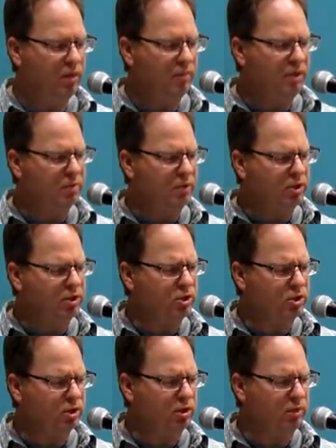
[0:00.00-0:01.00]
be
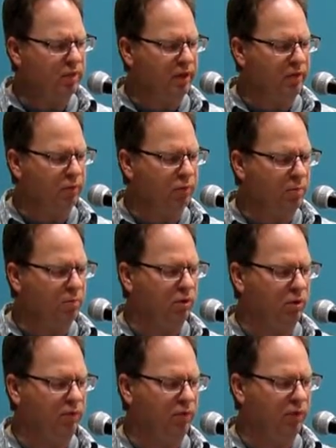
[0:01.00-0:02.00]
reassured by the
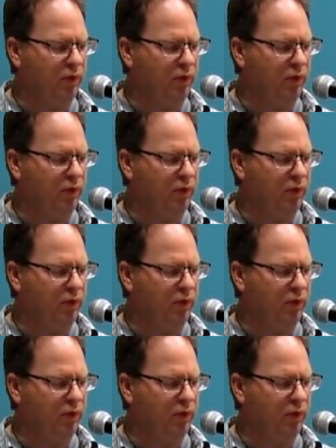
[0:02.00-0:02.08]
rumble of